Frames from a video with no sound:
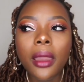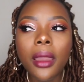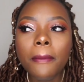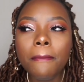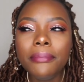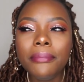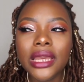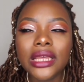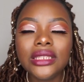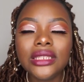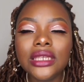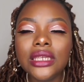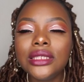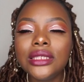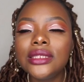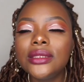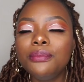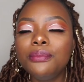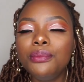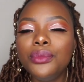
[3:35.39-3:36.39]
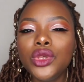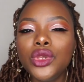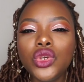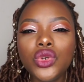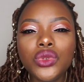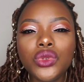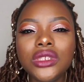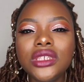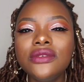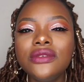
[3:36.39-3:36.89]
but it's
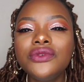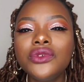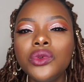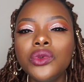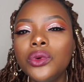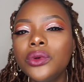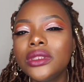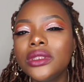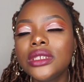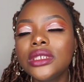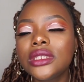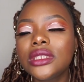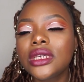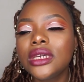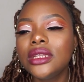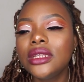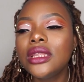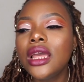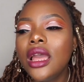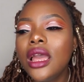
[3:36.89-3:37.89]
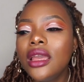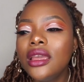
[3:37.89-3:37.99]
beautiful on the skin.